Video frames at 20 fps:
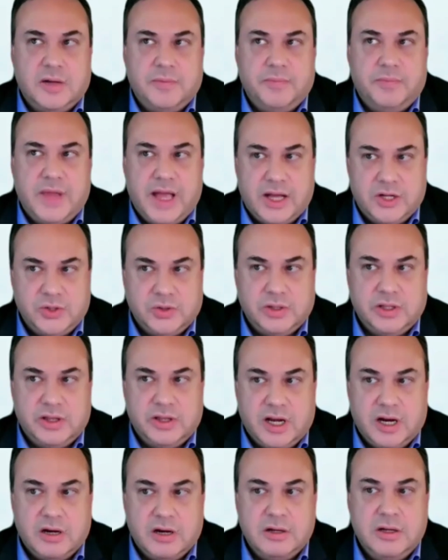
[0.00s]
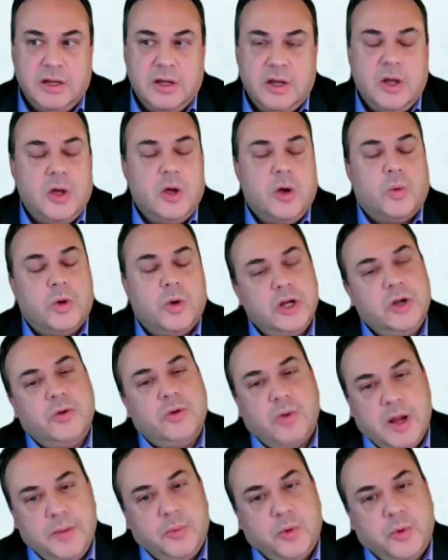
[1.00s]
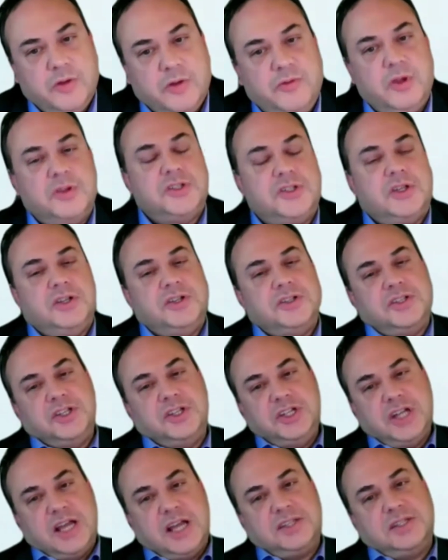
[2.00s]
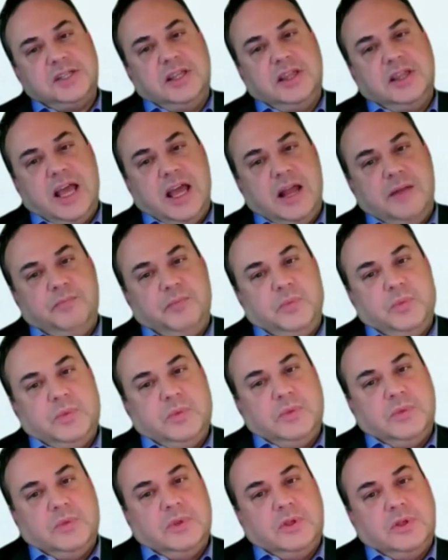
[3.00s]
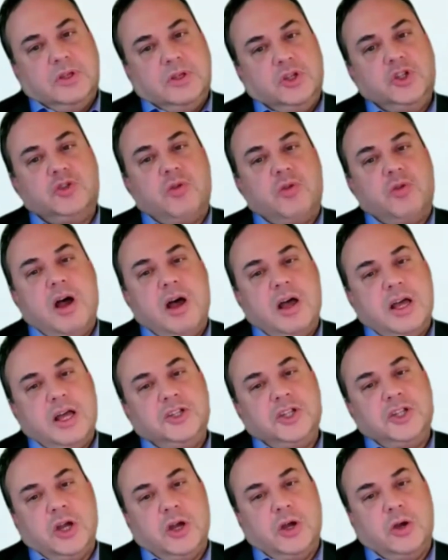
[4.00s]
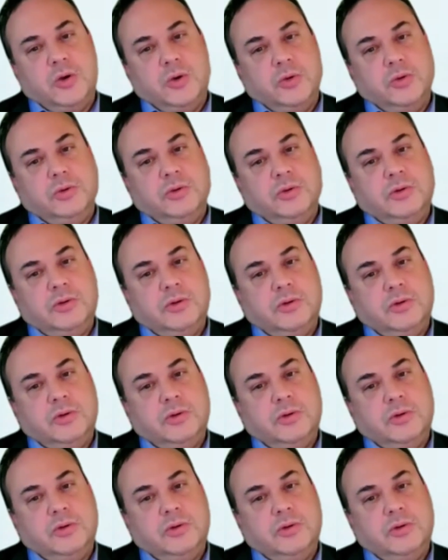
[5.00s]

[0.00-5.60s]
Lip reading: naturally there, what a great point of view. So you're suggesting that draw a tone